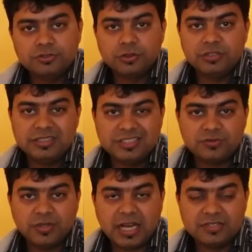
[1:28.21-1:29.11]
So
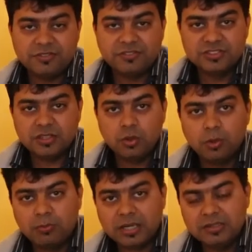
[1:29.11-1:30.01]
this one has a physical
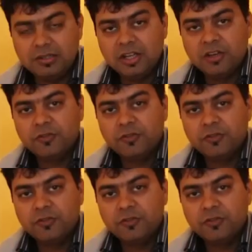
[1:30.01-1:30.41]
home button